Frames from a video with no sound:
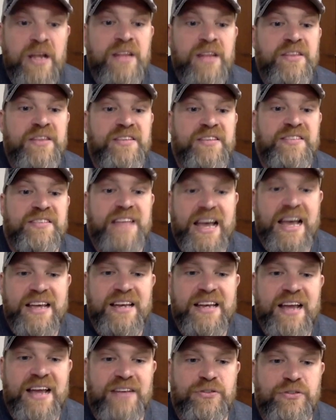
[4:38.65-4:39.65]
The
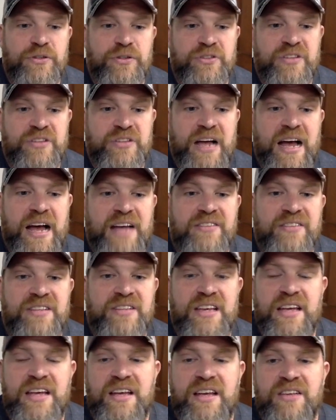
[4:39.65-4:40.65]
second exercise
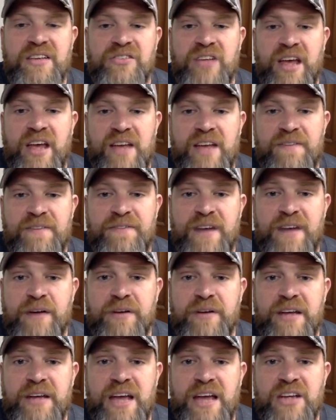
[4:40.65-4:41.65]
is a
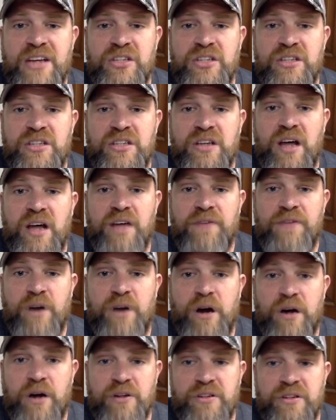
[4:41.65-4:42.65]
variation of
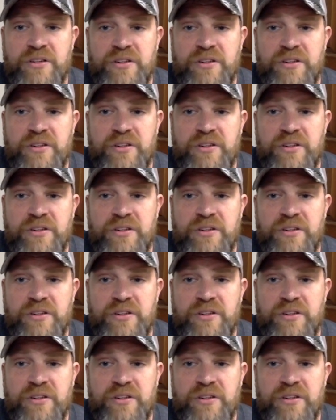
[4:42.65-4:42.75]
our